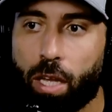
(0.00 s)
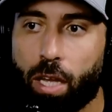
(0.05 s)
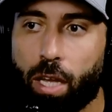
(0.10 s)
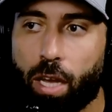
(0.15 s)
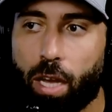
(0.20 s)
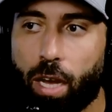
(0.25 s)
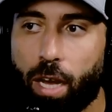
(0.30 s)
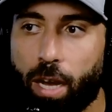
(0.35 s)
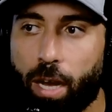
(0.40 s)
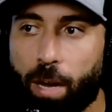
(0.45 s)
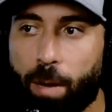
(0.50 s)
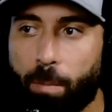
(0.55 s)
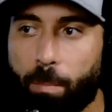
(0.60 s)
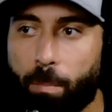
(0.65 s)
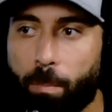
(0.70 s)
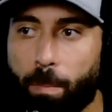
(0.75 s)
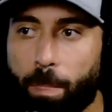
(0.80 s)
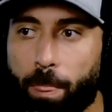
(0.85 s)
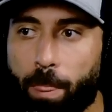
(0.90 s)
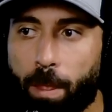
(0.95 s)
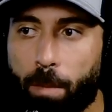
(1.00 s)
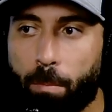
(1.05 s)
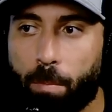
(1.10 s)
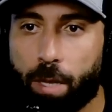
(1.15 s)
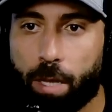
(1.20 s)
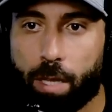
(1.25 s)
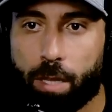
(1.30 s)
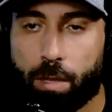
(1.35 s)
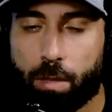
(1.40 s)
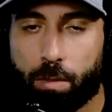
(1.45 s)

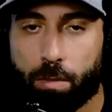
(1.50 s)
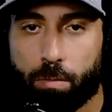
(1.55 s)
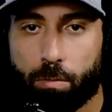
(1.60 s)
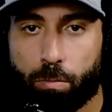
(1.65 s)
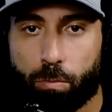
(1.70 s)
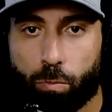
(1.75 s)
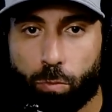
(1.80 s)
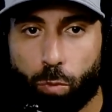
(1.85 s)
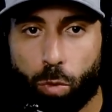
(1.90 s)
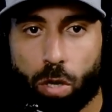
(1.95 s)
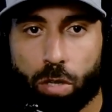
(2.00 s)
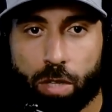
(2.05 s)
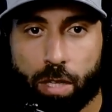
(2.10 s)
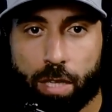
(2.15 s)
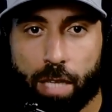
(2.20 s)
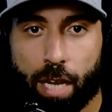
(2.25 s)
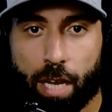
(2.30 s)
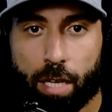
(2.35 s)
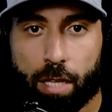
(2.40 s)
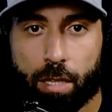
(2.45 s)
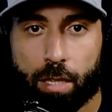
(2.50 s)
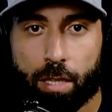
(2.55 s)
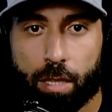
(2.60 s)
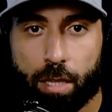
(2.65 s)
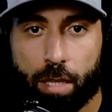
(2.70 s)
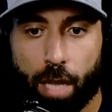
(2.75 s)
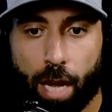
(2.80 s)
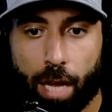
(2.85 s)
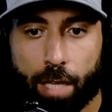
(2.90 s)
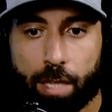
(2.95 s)
But one thing
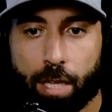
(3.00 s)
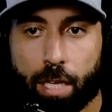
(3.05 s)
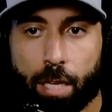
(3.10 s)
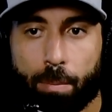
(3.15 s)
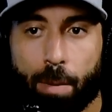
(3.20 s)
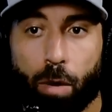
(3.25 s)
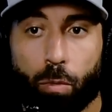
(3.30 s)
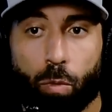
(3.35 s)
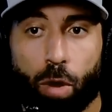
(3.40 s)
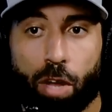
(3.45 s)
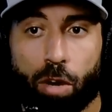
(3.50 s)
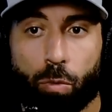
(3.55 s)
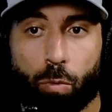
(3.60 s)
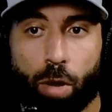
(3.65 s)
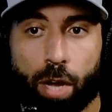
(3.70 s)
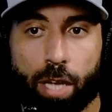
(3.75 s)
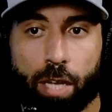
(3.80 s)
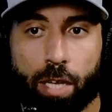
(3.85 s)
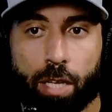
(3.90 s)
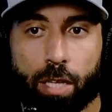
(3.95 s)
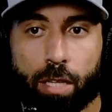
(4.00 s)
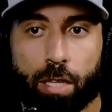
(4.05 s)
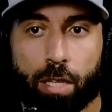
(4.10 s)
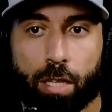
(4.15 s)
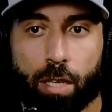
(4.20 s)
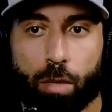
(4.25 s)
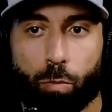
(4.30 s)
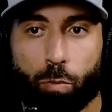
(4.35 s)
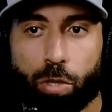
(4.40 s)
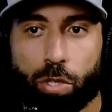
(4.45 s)
that I think about right away
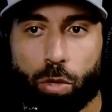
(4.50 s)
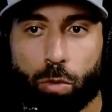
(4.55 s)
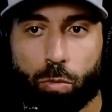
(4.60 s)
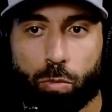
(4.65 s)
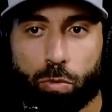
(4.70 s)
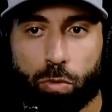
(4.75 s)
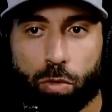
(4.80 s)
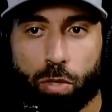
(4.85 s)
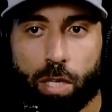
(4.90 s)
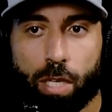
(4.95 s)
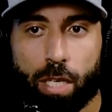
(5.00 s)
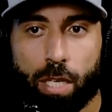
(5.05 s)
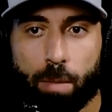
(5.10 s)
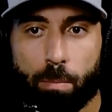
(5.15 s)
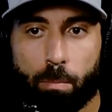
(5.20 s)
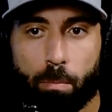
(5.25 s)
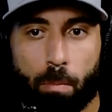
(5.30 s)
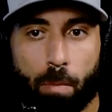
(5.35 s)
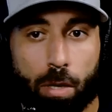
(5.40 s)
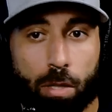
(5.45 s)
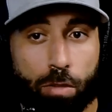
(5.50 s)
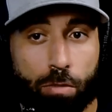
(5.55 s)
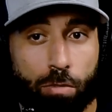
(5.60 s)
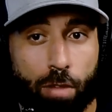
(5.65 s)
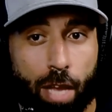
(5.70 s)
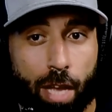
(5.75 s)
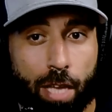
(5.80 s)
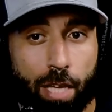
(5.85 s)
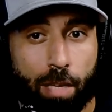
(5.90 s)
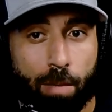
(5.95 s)
is we don't see much of
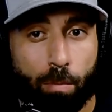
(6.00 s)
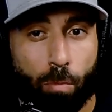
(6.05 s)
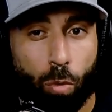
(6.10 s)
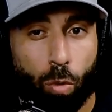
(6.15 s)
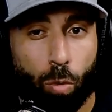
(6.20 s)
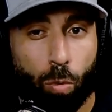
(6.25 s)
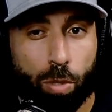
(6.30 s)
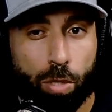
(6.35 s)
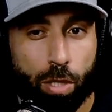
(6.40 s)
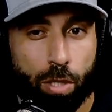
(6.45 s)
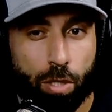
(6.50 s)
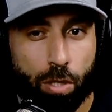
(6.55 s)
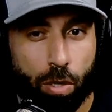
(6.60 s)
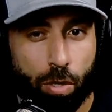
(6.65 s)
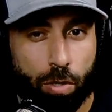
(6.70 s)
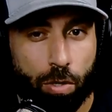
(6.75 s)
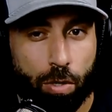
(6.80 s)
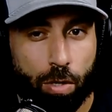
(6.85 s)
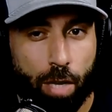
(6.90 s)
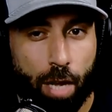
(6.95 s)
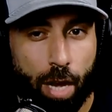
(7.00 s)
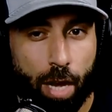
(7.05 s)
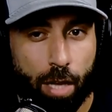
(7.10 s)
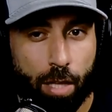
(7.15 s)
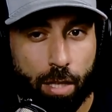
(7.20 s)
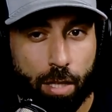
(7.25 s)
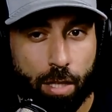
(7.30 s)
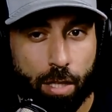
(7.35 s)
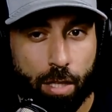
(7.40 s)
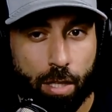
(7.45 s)
that anymore with the younger
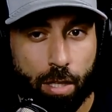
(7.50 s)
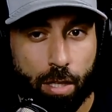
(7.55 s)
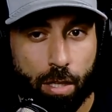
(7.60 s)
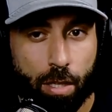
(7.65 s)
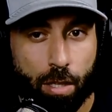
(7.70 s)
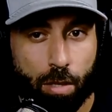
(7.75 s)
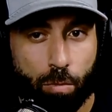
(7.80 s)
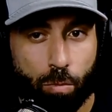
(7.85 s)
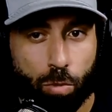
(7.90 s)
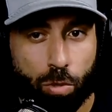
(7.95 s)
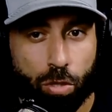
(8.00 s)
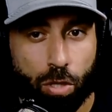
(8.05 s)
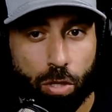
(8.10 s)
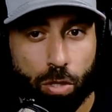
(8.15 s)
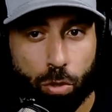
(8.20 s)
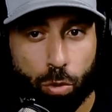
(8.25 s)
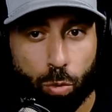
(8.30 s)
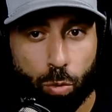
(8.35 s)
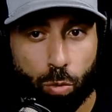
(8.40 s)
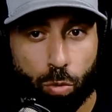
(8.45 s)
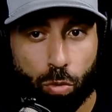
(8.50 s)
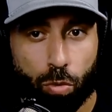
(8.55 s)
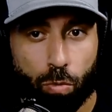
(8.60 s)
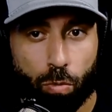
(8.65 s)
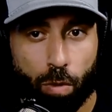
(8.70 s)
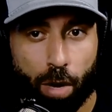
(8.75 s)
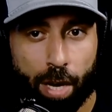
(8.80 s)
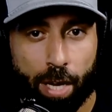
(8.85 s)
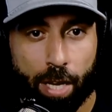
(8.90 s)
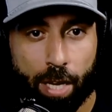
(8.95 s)
guys, with the youth,
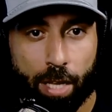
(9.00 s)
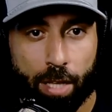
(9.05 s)
right?